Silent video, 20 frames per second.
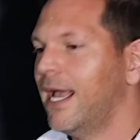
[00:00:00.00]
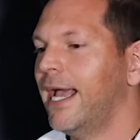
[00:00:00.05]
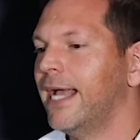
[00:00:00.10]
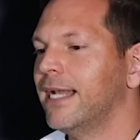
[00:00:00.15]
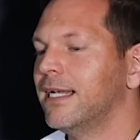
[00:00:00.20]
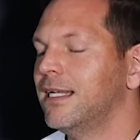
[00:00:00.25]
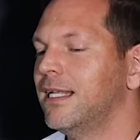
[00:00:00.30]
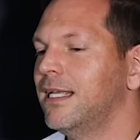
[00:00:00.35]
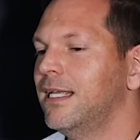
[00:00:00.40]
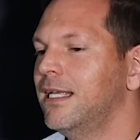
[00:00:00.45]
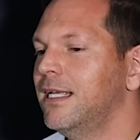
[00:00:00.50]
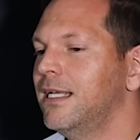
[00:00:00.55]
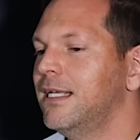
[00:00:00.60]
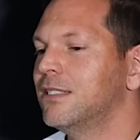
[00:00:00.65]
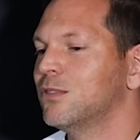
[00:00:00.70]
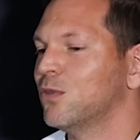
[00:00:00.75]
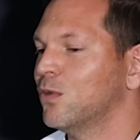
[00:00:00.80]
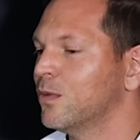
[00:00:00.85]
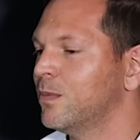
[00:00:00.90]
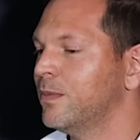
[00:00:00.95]
And he
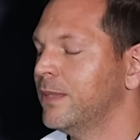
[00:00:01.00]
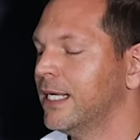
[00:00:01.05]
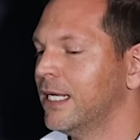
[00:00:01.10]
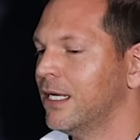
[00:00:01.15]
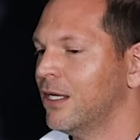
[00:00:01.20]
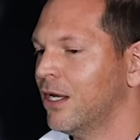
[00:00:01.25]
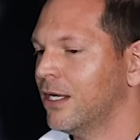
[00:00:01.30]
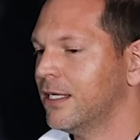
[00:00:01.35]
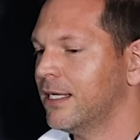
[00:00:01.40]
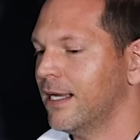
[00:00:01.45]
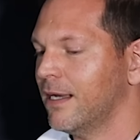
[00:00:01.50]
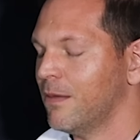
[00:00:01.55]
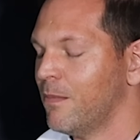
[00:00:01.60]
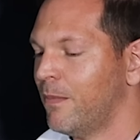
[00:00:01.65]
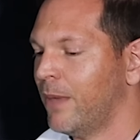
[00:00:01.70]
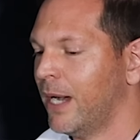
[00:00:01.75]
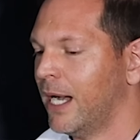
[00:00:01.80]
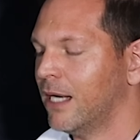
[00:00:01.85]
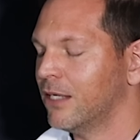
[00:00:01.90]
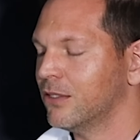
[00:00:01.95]
taught me a lot
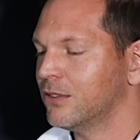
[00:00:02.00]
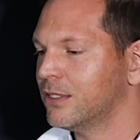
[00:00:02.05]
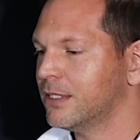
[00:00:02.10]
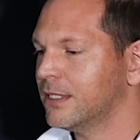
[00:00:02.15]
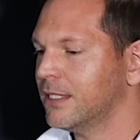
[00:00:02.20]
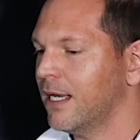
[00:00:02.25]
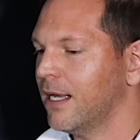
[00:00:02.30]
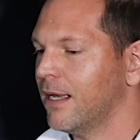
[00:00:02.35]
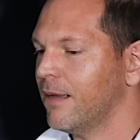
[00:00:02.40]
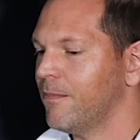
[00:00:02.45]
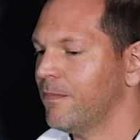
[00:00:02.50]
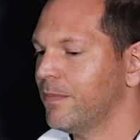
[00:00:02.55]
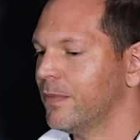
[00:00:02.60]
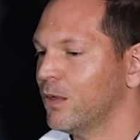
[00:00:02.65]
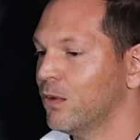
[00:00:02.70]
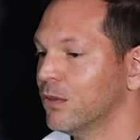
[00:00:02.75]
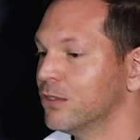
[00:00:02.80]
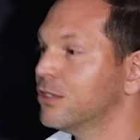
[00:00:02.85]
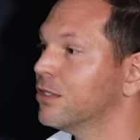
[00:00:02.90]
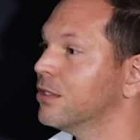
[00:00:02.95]
about
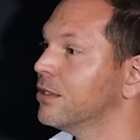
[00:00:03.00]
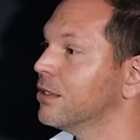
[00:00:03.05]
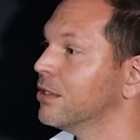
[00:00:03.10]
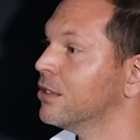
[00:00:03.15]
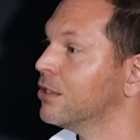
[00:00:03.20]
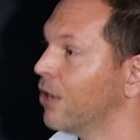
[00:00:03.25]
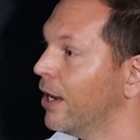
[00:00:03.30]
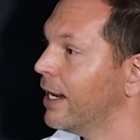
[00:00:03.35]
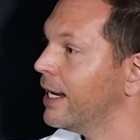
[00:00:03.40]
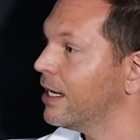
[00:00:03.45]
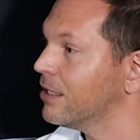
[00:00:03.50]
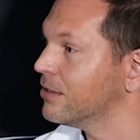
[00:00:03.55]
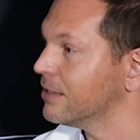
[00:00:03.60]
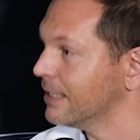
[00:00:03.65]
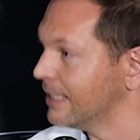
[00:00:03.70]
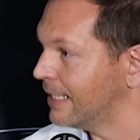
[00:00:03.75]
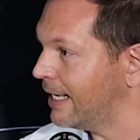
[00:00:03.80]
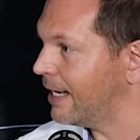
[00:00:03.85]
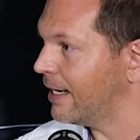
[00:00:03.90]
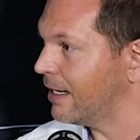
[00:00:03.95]
also going out
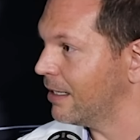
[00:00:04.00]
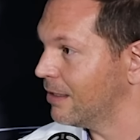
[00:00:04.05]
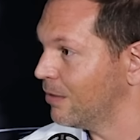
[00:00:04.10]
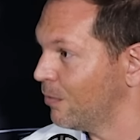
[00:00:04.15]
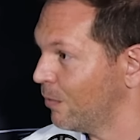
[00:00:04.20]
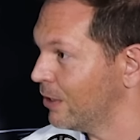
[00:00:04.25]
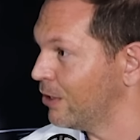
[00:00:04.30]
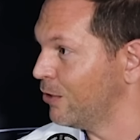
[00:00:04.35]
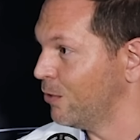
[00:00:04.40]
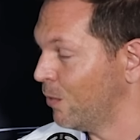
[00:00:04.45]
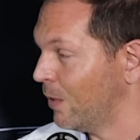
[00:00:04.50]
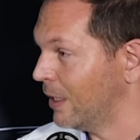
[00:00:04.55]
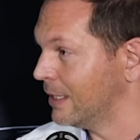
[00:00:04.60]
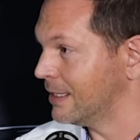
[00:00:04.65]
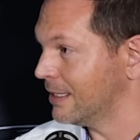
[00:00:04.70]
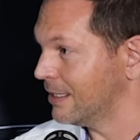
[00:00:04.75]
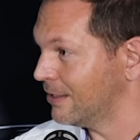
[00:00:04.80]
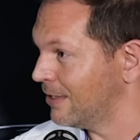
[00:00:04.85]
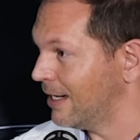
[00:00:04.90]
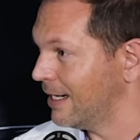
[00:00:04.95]
and getting what you
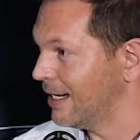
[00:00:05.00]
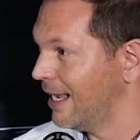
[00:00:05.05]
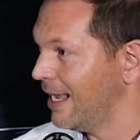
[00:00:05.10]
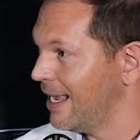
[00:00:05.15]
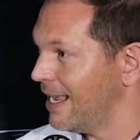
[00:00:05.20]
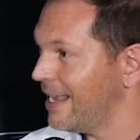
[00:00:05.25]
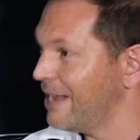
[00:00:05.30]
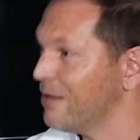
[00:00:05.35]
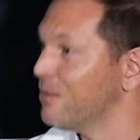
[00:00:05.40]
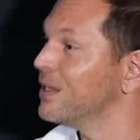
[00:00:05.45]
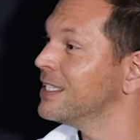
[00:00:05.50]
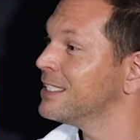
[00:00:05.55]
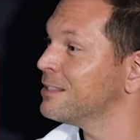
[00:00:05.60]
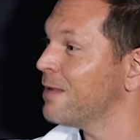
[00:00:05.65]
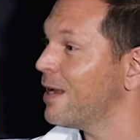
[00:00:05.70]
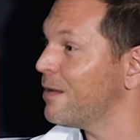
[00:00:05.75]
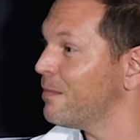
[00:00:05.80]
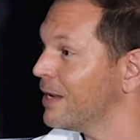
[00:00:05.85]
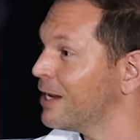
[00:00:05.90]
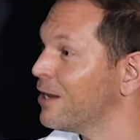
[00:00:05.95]
wanted, right? He once
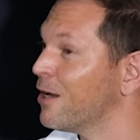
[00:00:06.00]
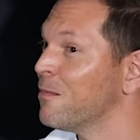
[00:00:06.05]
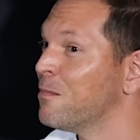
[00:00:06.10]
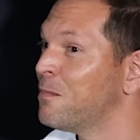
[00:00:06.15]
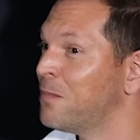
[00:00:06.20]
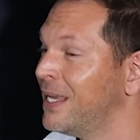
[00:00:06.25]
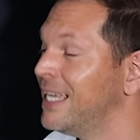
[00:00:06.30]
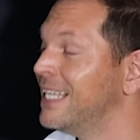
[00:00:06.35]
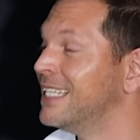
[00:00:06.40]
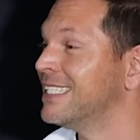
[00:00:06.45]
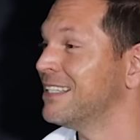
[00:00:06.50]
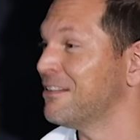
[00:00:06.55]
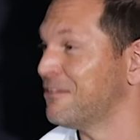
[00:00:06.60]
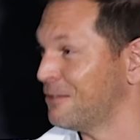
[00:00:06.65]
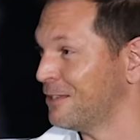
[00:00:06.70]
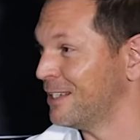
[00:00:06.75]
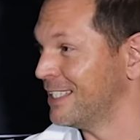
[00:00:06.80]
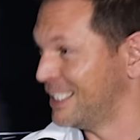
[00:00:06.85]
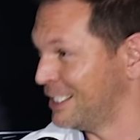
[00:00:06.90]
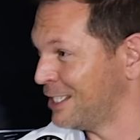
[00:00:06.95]
made me compete
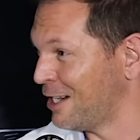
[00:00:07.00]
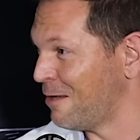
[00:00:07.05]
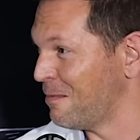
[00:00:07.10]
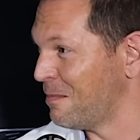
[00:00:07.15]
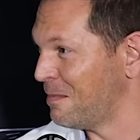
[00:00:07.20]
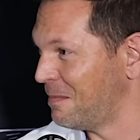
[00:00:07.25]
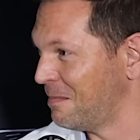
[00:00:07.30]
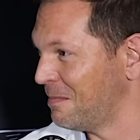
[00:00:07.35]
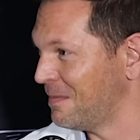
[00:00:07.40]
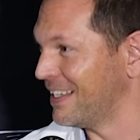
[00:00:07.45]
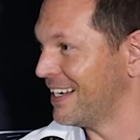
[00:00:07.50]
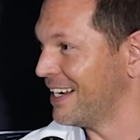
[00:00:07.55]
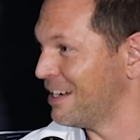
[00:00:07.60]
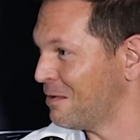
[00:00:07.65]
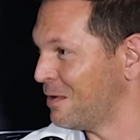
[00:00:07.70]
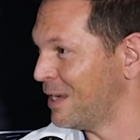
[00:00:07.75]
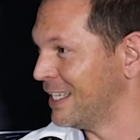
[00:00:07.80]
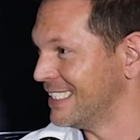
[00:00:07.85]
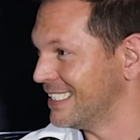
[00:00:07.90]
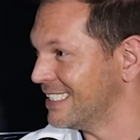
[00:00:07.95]
for a job that I
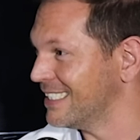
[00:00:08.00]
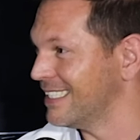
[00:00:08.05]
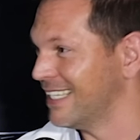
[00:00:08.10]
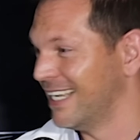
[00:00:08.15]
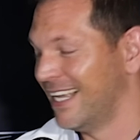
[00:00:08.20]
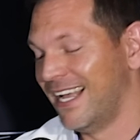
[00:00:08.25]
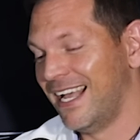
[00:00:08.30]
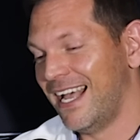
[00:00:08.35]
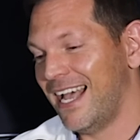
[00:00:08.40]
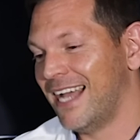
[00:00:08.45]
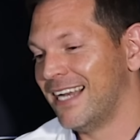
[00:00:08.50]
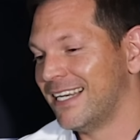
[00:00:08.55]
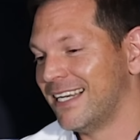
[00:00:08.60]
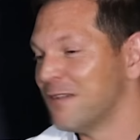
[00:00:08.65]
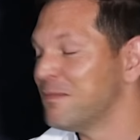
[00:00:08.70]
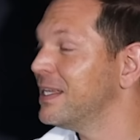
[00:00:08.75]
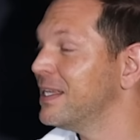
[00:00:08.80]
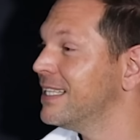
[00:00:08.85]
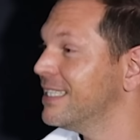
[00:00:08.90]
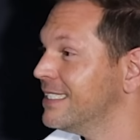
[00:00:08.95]
wanted. And I
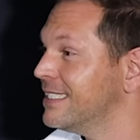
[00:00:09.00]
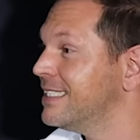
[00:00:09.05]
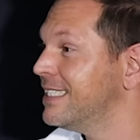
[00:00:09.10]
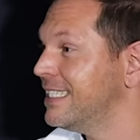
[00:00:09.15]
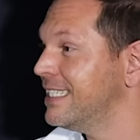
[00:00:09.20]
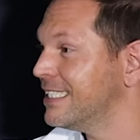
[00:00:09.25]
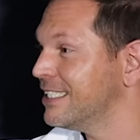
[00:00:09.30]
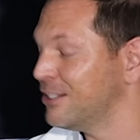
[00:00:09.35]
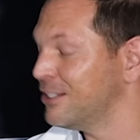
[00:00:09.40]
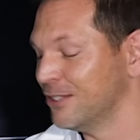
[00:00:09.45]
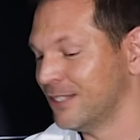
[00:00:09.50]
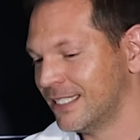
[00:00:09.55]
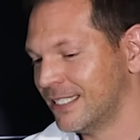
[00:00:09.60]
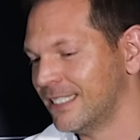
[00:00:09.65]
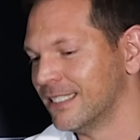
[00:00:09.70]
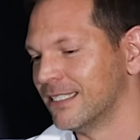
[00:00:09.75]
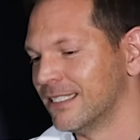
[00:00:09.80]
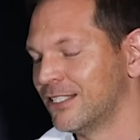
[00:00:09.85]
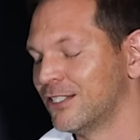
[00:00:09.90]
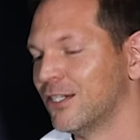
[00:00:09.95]
mean, this teaches you
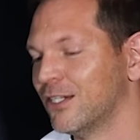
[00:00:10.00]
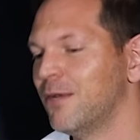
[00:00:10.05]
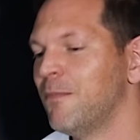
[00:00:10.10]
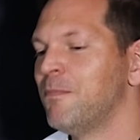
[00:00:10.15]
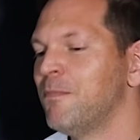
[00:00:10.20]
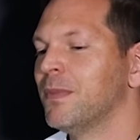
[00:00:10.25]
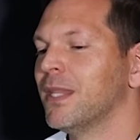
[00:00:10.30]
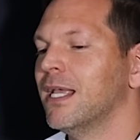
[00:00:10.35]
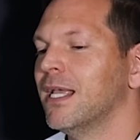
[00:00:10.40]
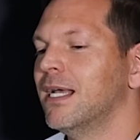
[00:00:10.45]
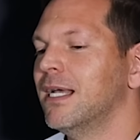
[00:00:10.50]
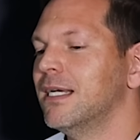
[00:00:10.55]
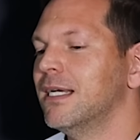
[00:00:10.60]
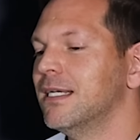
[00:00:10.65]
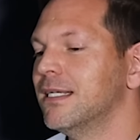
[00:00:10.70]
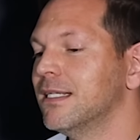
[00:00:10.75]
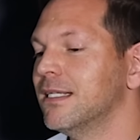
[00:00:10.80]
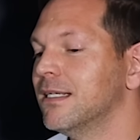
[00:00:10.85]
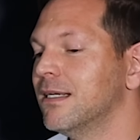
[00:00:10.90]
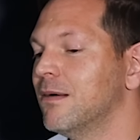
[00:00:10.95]
skills. So
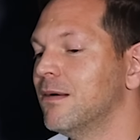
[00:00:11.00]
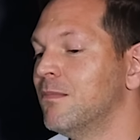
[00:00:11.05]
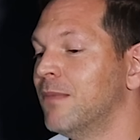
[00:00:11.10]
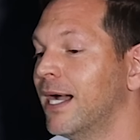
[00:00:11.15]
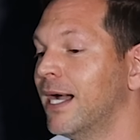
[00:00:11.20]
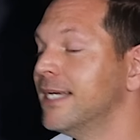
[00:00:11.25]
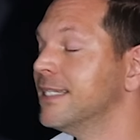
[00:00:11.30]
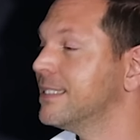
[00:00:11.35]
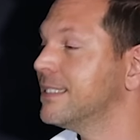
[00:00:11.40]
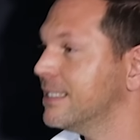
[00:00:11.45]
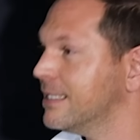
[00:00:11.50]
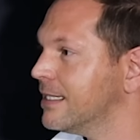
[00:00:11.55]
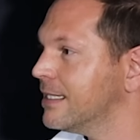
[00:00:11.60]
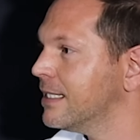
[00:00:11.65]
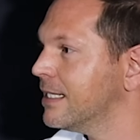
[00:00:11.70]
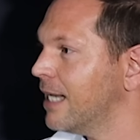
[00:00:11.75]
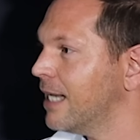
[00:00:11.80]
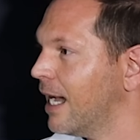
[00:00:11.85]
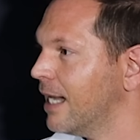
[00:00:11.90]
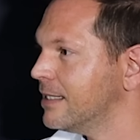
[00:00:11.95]
my assistant
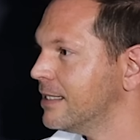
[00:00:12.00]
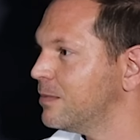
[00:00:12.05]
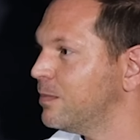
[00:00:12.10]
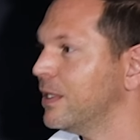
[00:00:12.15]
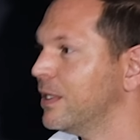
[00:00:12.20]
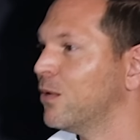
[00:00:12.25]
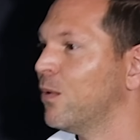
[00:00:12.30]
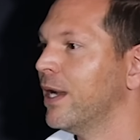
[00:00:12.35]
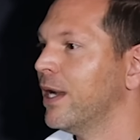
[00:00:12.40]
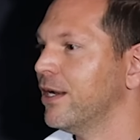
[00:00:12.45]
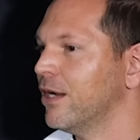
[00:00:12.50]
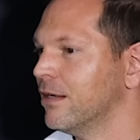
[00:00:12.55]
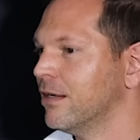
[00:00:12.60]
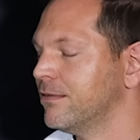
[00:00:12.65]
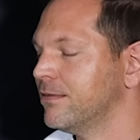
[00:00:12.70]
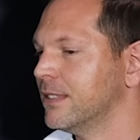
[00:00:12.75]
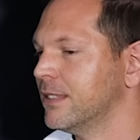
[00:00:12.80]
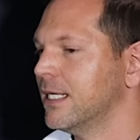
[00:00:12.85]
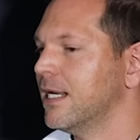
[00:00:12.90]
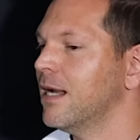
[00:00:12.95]
and I speak quite
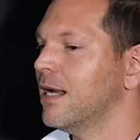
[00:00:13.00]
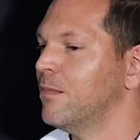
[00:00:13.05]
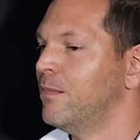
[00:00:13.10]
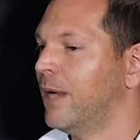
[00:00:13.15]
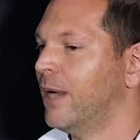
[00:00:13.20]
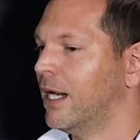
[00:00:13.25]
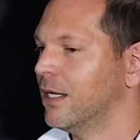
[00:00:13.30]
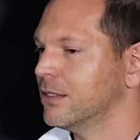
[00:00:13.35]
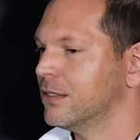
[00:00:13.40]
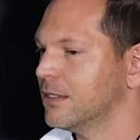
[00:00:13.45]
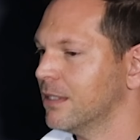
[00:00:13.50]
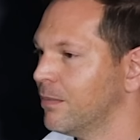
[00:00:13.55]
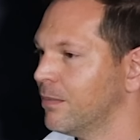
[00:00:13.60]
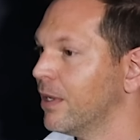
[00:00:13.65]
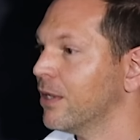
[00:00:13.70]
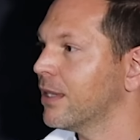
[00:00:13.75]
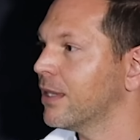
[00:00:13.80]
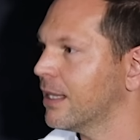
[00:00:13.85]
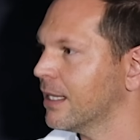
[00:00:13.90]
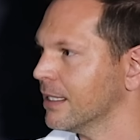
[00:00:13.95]
often about
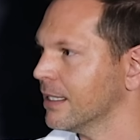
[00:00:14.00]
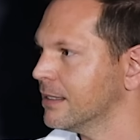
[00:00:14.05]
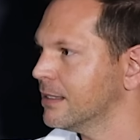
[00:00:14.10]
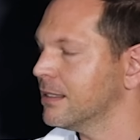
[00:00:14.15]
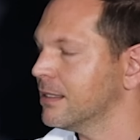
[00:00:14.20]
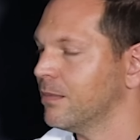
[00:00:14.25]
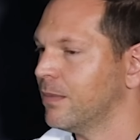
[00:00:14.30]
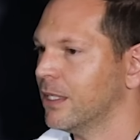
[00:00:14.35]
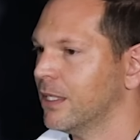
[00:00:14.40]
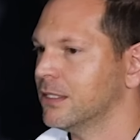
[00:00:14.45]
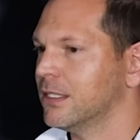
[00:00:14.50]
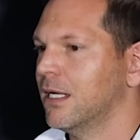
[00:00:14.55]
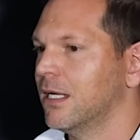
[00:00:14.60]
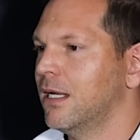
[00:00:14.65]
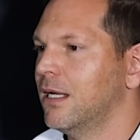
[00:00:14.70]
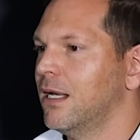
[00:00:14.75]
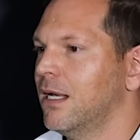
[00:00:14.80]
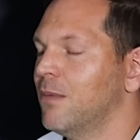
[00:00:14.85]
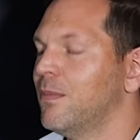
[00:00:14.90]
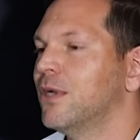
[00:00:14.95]
things, about
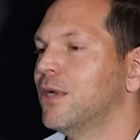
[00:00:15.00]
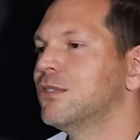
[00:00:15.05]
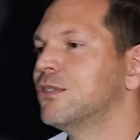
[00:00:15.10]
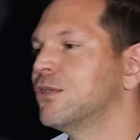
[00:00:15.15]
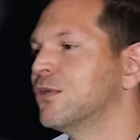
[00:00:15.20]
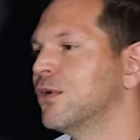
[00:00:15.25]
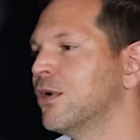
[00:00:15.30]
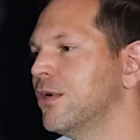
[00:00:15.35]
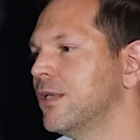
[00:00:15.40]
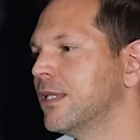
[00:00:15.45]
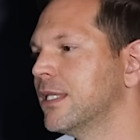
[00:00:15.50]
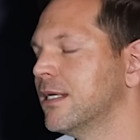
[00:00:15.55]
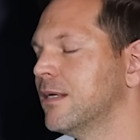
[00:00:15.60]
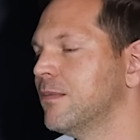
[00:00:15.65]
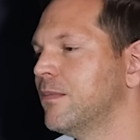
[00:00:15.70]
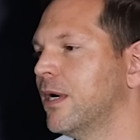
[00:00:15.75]
growth, and